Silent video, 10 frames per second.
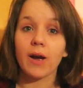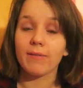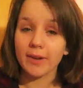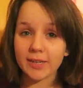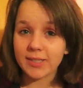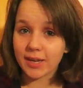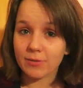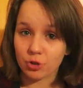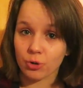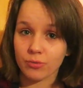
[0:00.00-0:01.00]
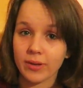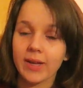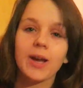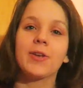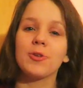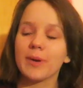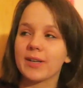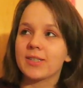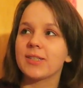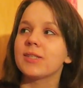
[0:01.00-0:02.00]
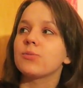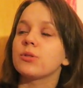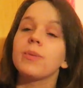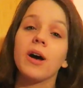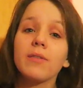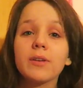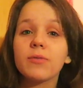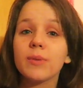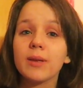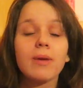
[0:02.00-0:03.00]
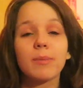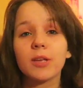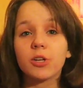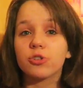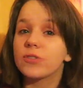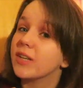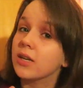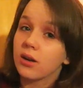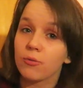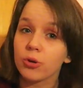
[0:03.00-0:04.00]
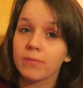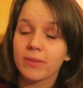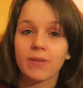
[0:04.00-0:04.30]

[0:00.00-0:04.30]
I really did love geography, and humanities was perfect for me. Maybe I should have taken another one.